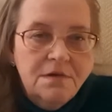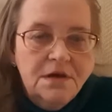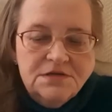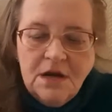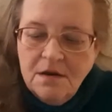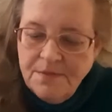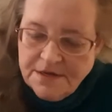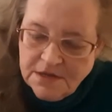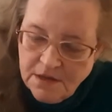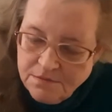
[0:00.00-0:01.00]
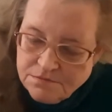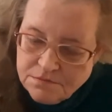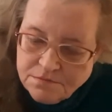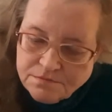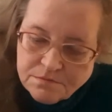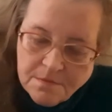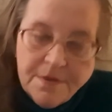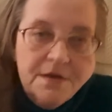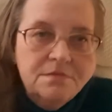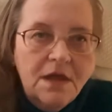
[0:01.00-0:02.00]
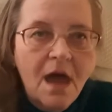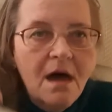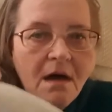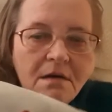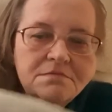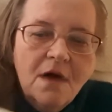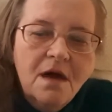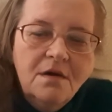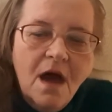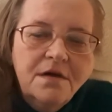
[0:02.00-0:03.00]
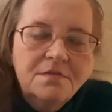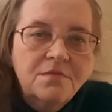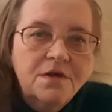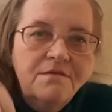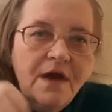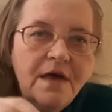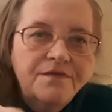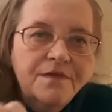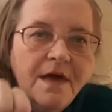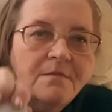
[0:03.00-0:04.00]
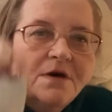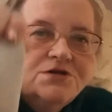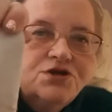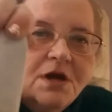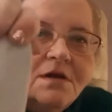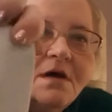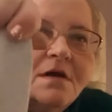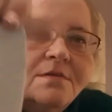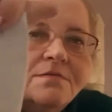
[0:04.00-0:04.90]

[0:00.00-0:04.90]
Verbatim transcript: it's not a big deal. But, yeah, I, I couldn't believe I got that much done on it.